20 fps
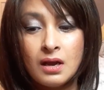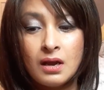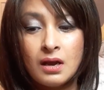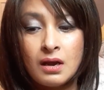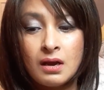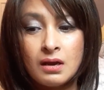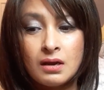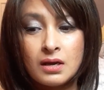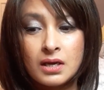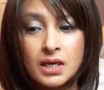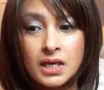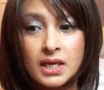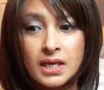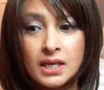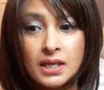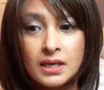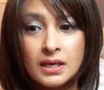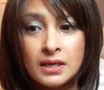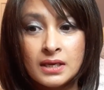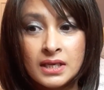
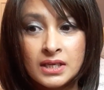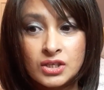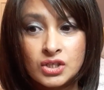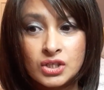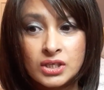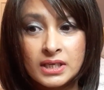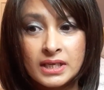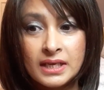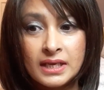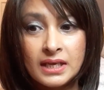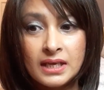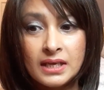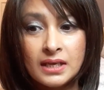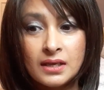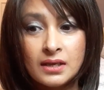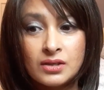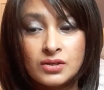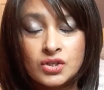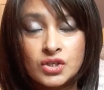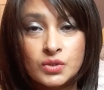I
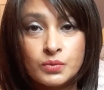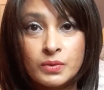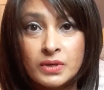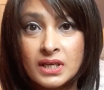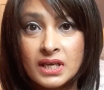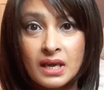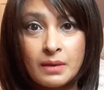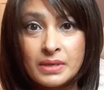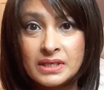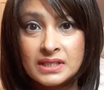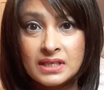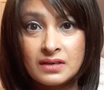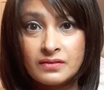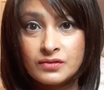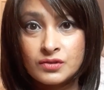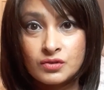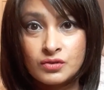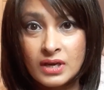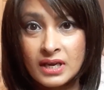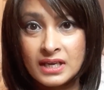literally just want to get myself
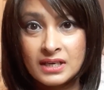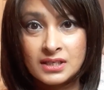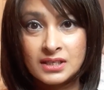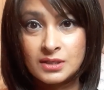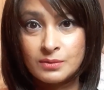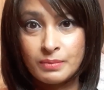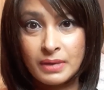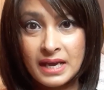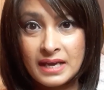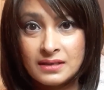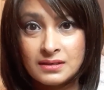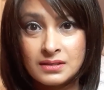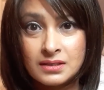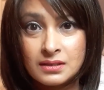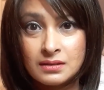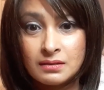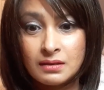straight into bed,